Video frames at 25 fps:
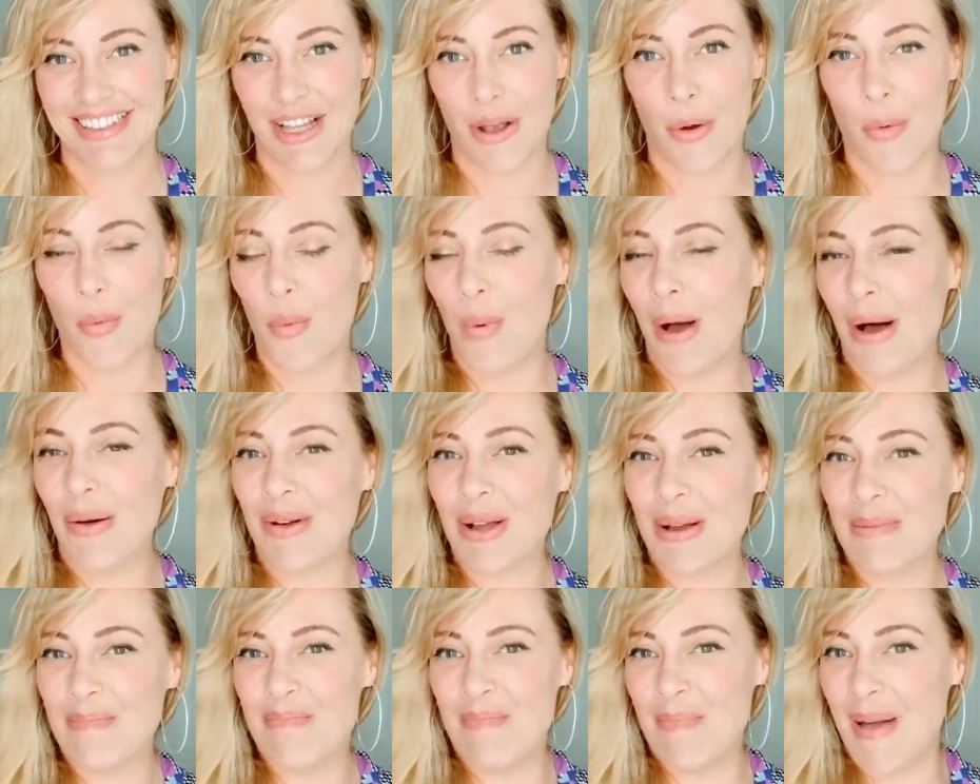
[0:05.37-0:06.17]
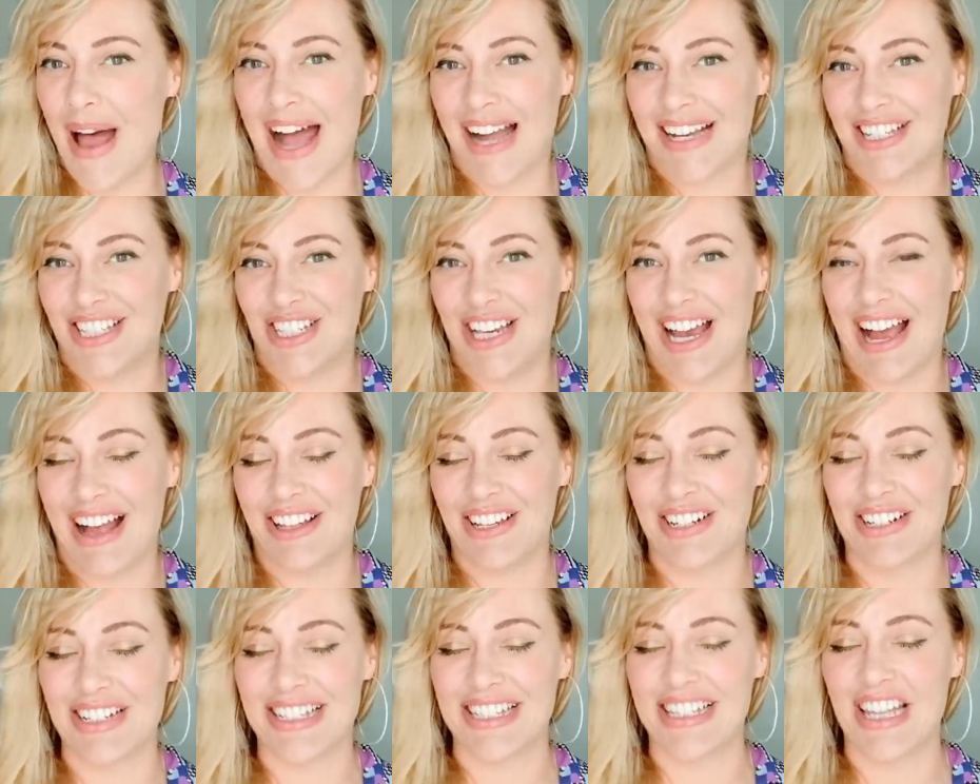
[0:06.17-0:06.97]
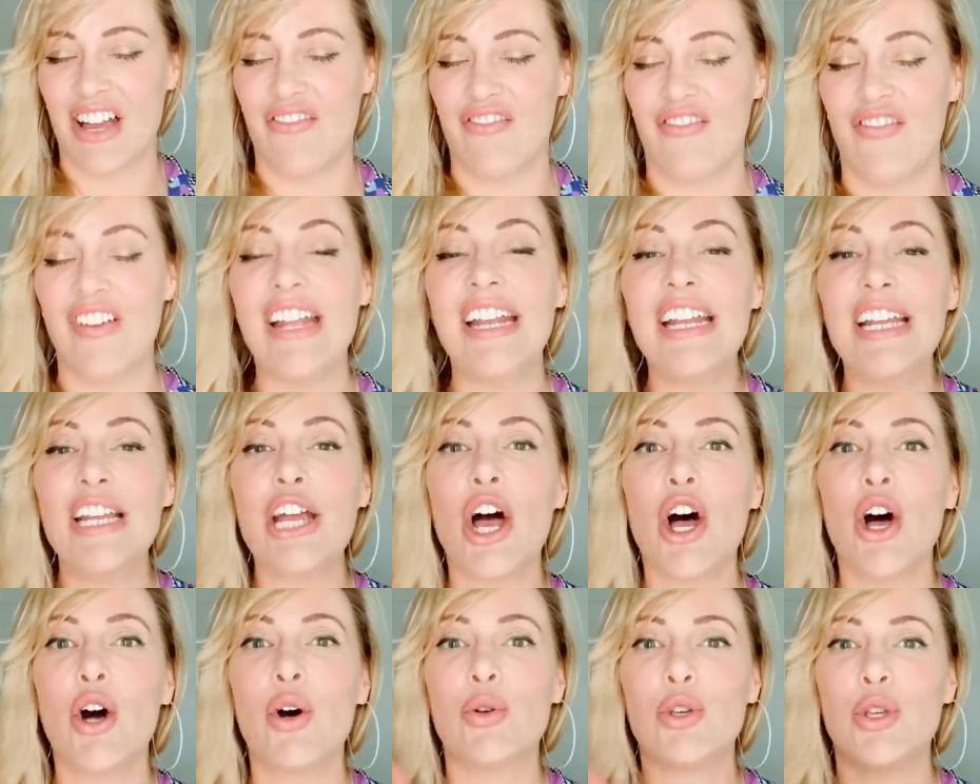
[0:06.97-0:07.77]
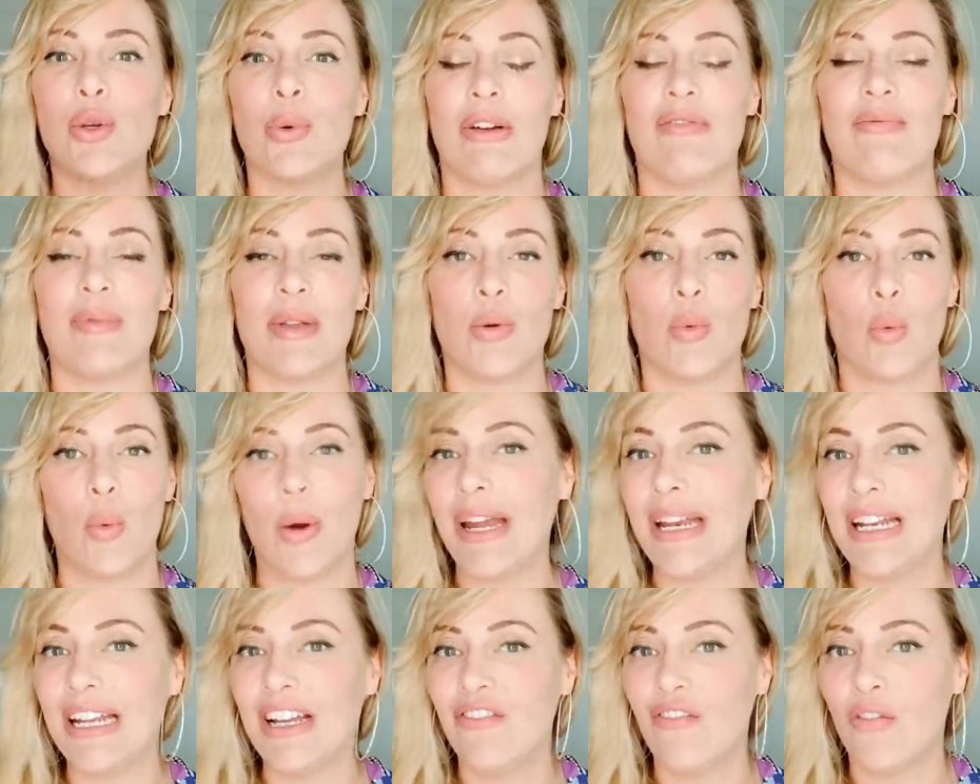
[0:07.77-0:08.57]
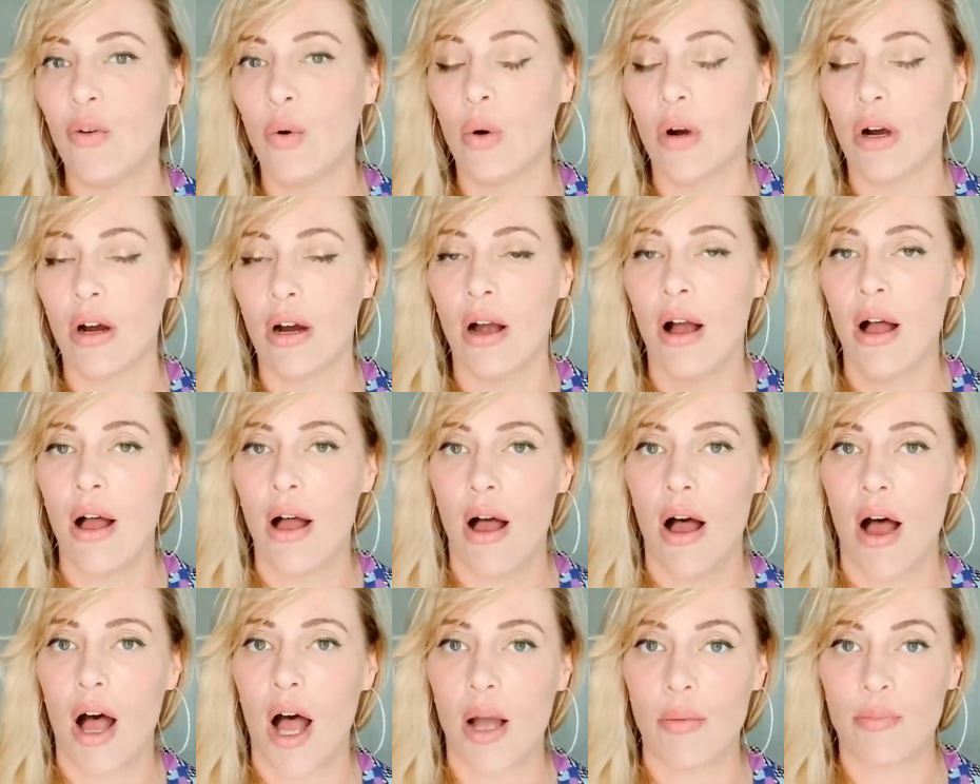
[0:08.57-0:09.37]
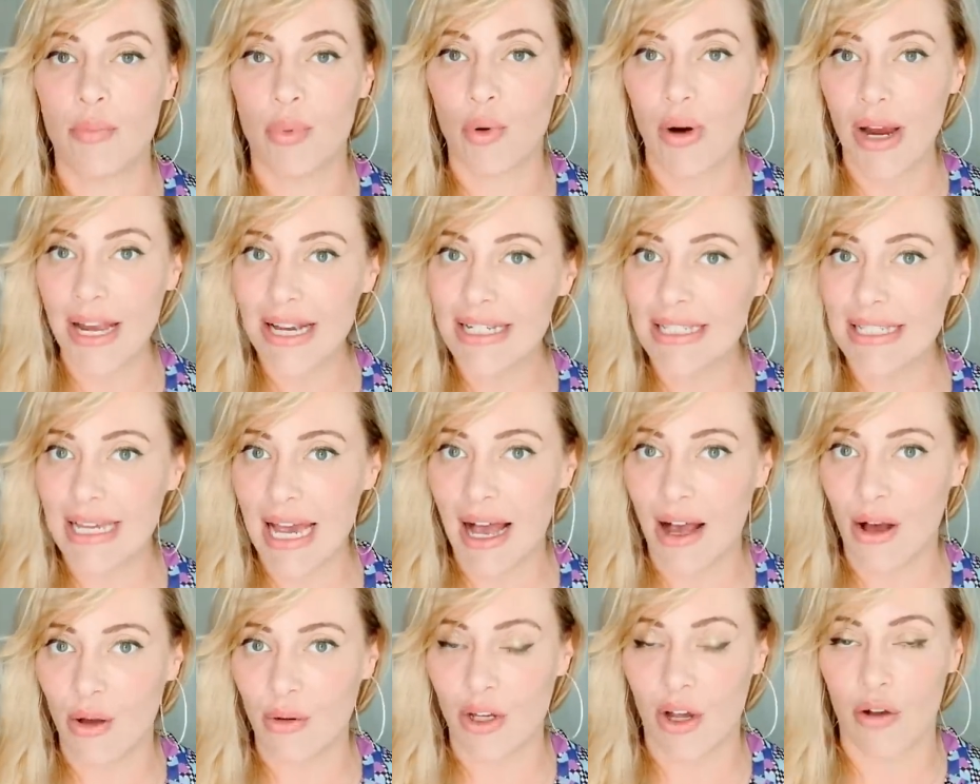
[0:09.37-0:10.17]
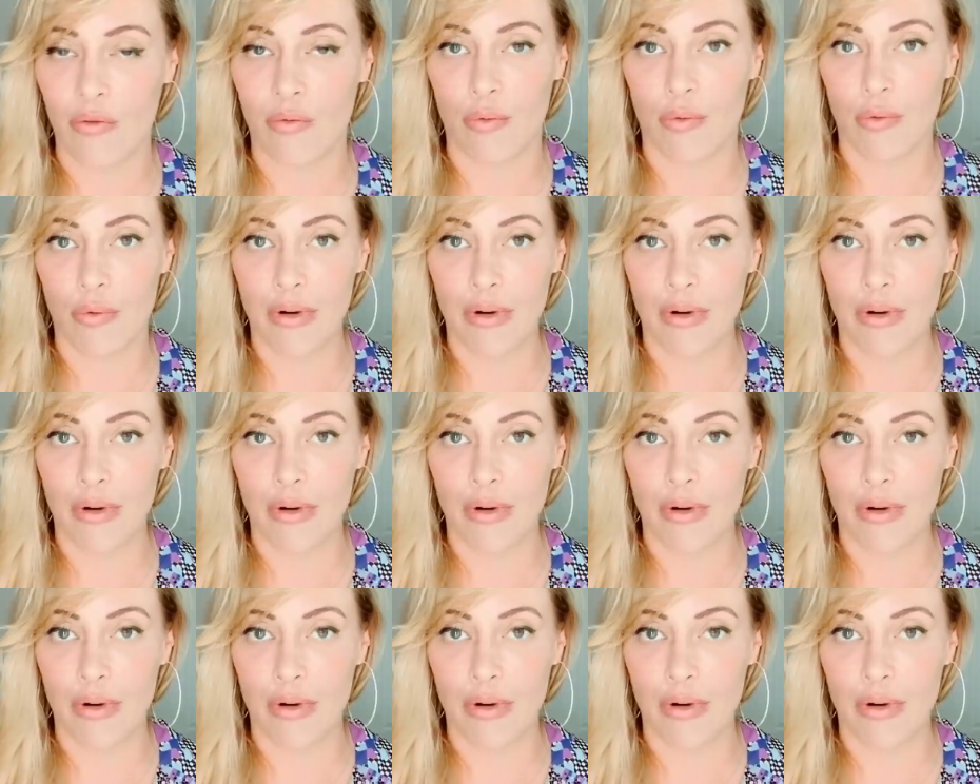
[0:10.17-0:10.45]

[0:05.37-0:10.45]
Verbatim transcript: Welcome back, challengers. The video you have been waiting for, a breakdown of